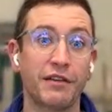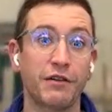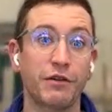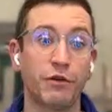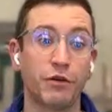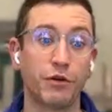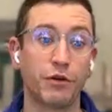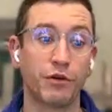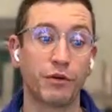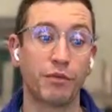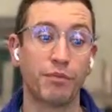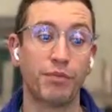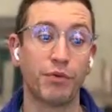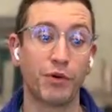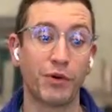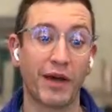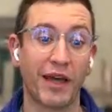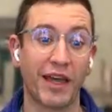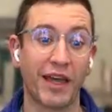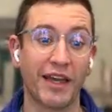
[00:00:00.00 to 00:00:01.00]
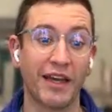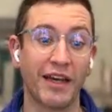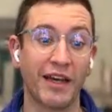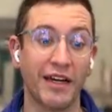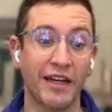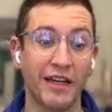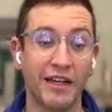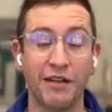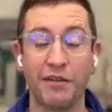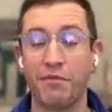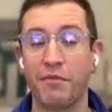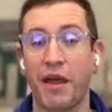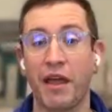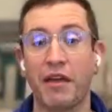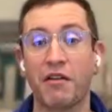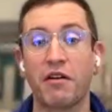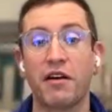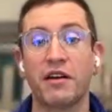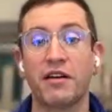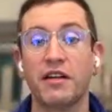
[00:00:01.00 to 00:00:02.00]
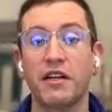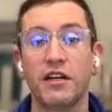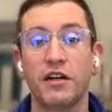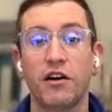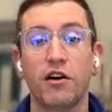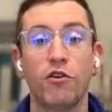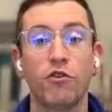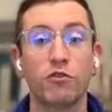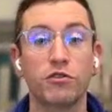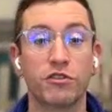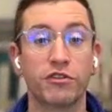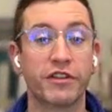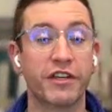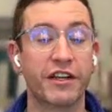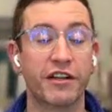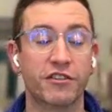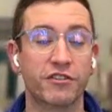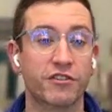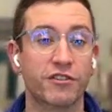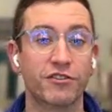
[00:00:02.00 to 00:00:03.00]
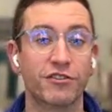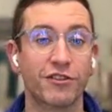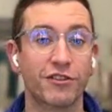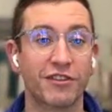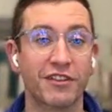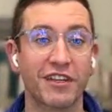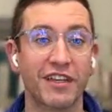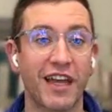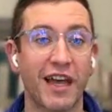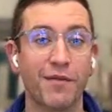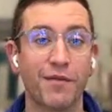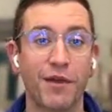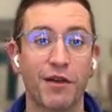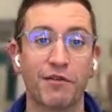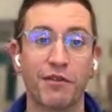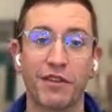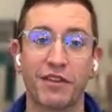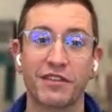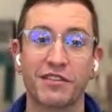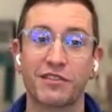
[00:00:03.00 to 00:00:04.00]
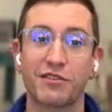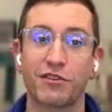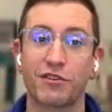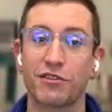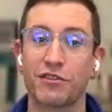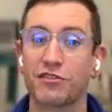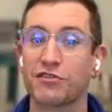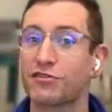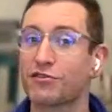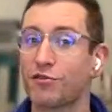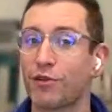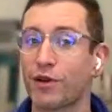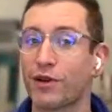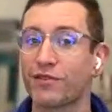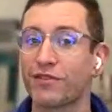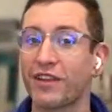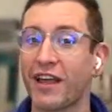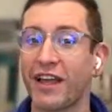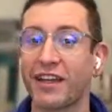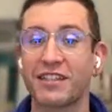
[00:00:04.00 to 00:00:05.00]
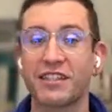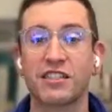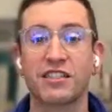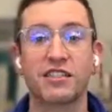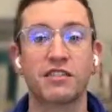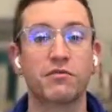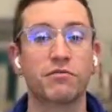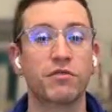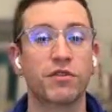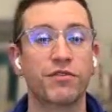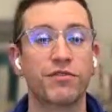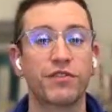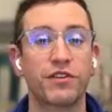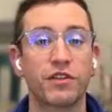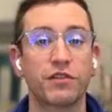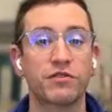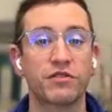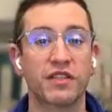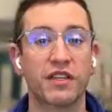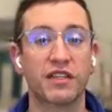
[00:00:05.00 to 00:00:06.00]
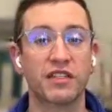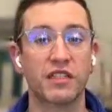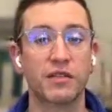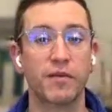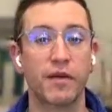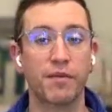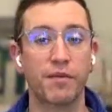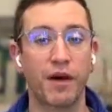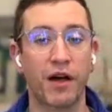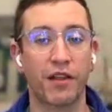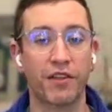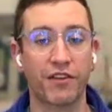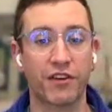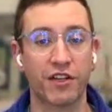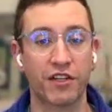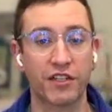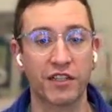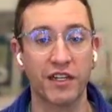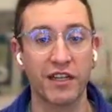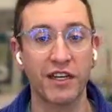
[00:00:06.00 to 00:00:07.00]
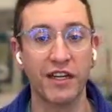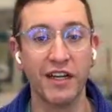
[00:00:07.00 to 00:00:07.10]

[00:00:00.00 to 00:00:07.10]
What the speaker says: Oh boy, my older years are certainly coming with a certain sort of like just refusing to be bothered.